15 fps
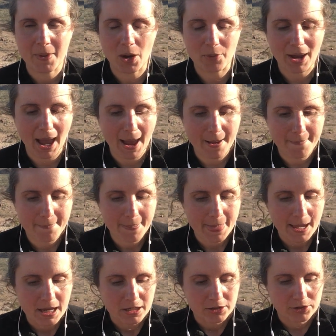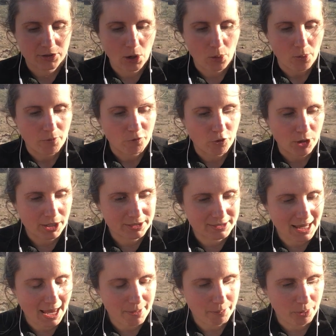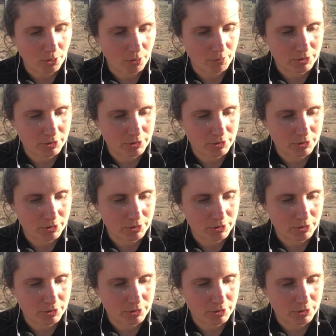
Okay? So, for example,